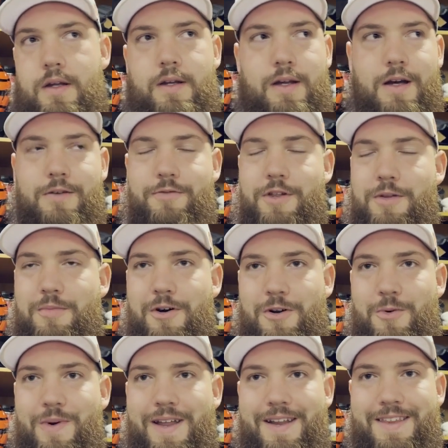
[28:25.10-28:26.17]
Got to run the ball
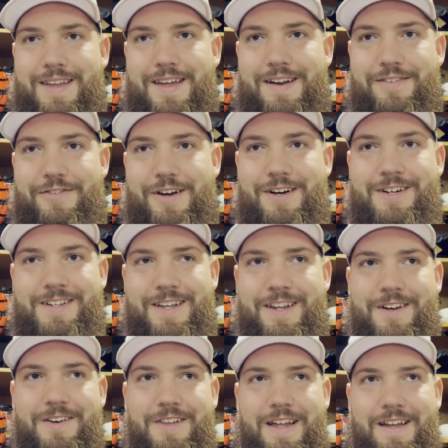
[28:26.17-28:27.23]
to win in the NFL. You
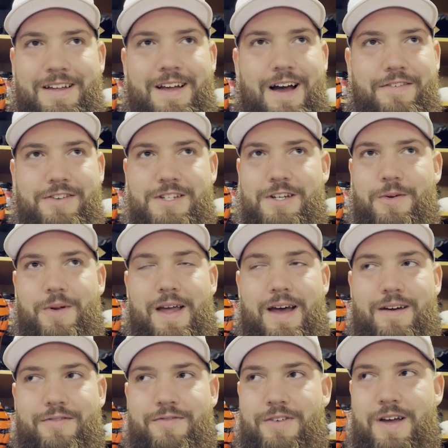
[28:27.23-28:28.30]
know, like, obviously we
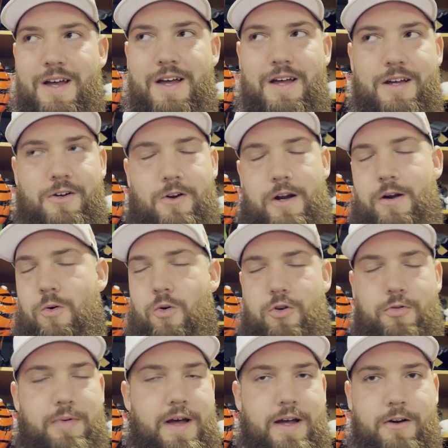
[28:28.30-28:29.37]
have great
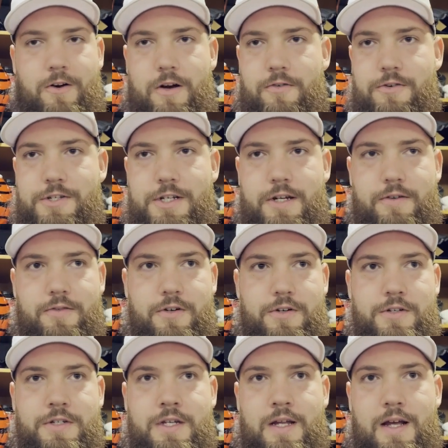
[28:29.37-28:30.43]
quarterback, great
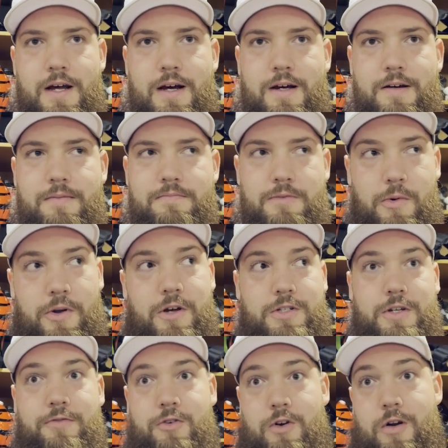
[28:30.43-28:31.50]
receivers, but we
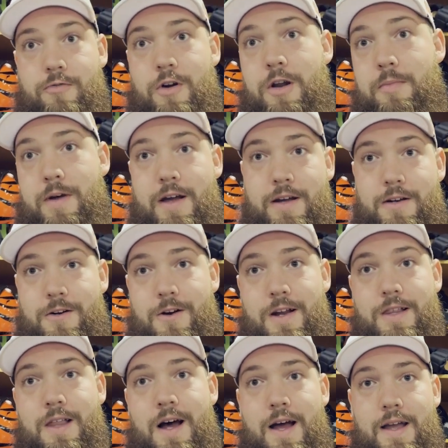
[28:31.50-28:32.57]
also have a great running back and a
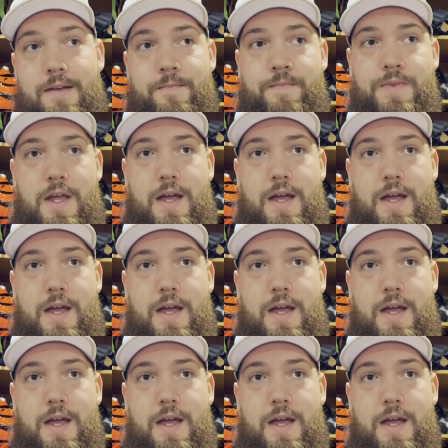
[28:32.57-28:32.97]
great line.